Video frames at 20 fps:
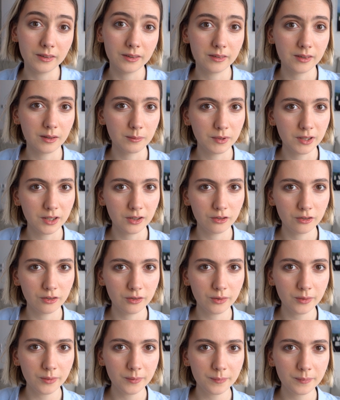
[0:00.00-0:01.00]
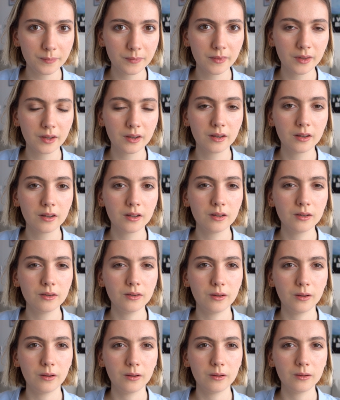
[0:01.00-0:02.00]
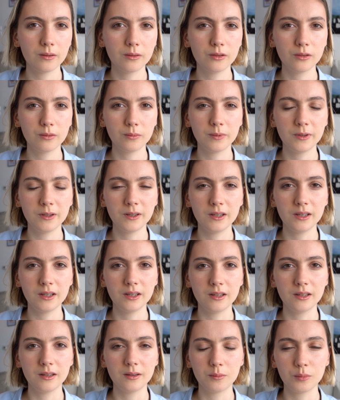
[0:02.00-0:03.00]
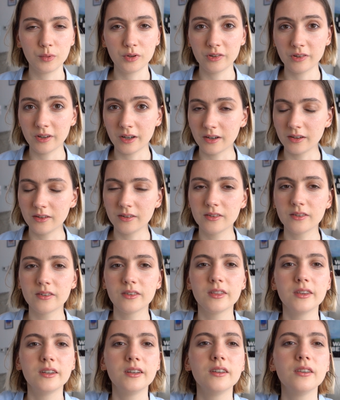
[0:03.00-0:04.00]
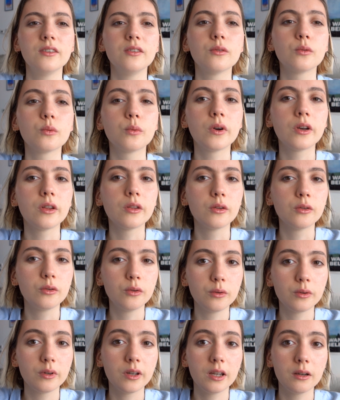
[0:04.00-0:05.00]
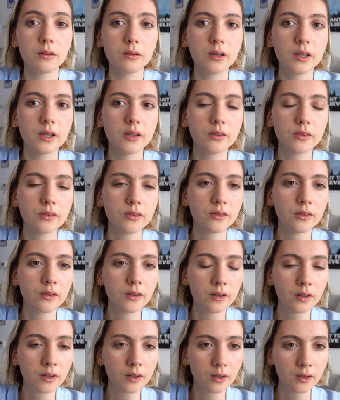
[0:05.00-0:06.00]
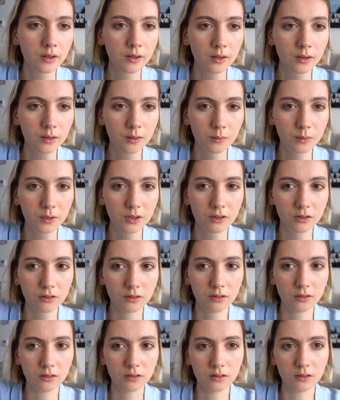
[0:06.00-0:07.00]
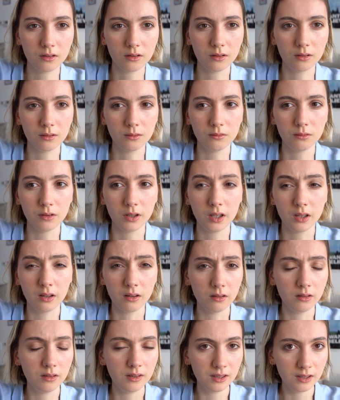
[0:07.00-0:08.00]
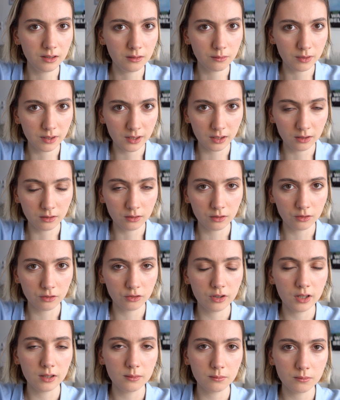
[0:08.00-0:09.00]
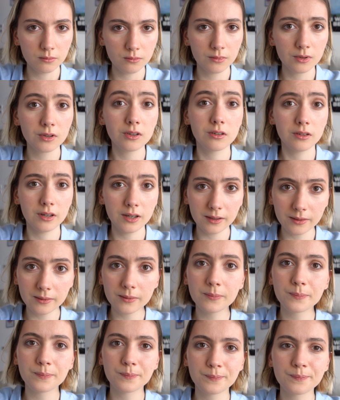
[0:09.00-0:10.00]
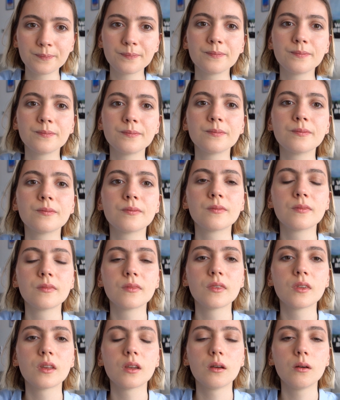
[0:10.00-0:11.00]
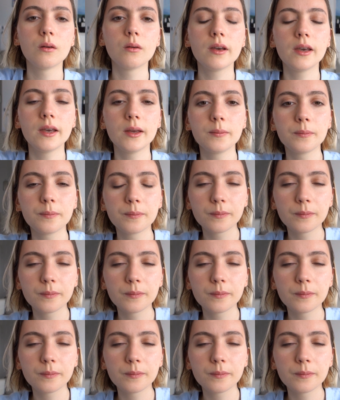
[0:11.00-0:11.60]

Examination. So to be precise, these were the two areas which were hurting when I touched them, correct? Okay.